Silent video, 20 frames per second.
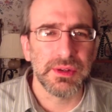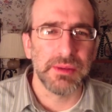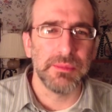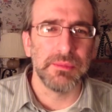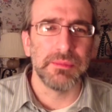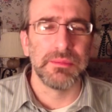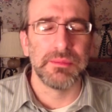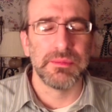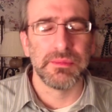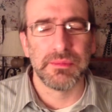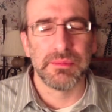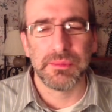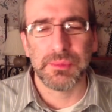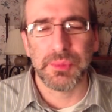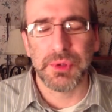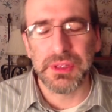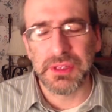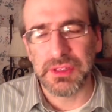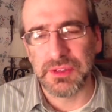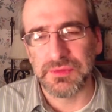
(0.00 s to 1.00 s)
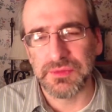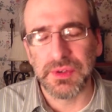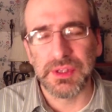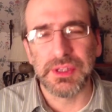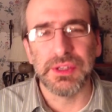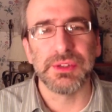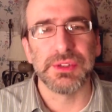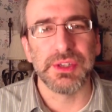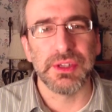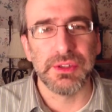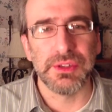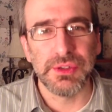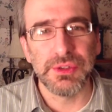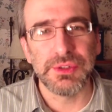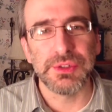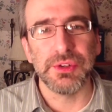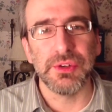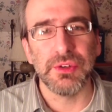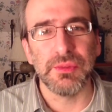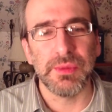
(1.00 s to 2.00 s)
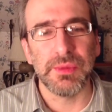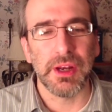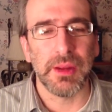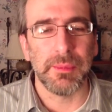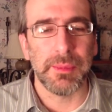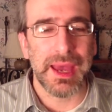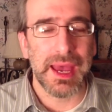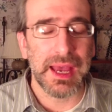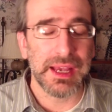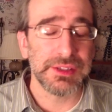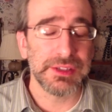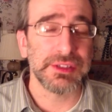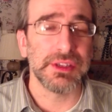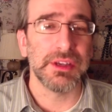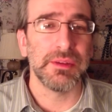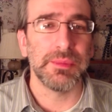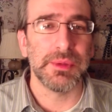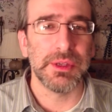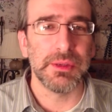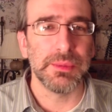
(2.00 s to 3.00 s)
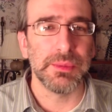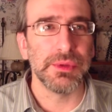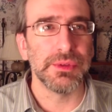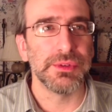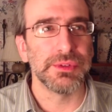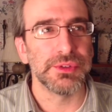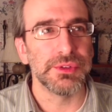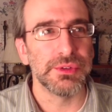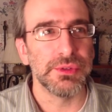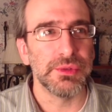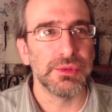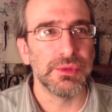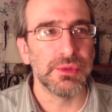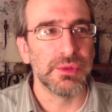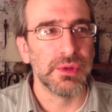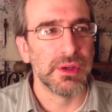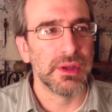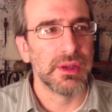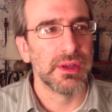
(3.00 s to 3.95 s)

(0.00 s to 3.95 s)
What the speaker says: I'm putting these videos on YouTube, but I'm asking people to